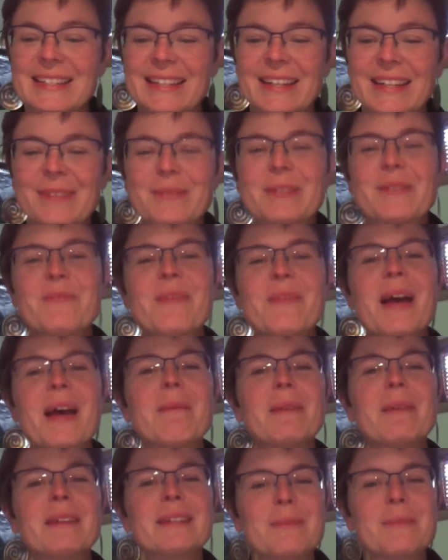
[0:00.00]
And it was a
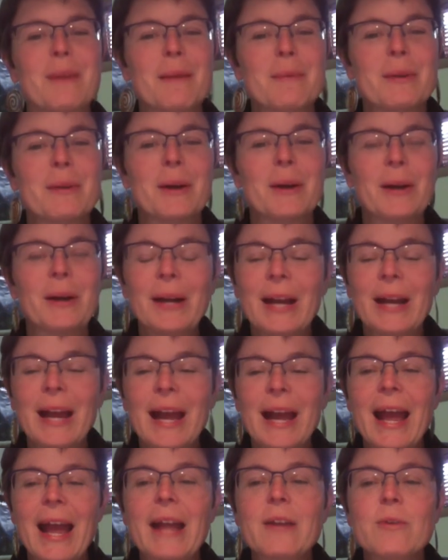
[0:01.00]
fabulous webinar
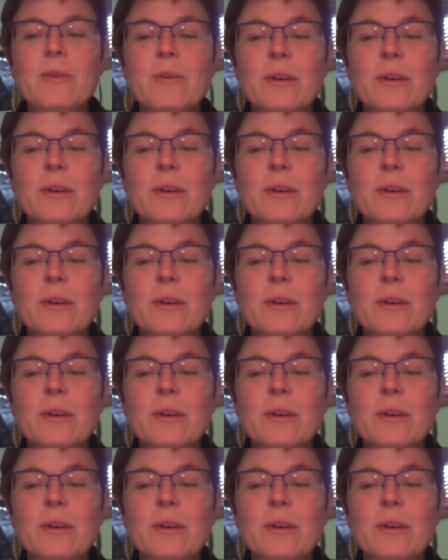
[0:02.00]
and you